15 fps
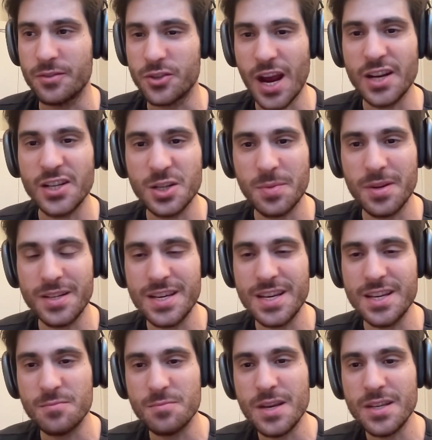ChatGPT
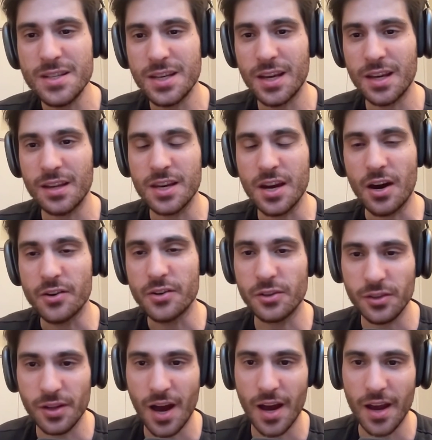is missing the
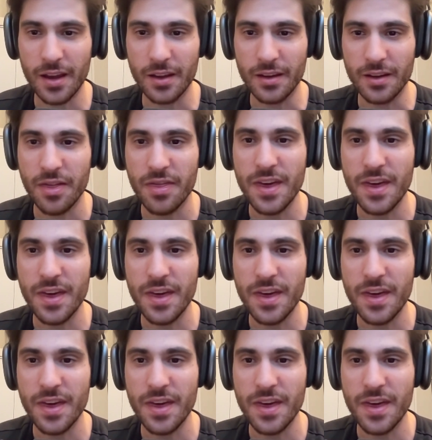underlying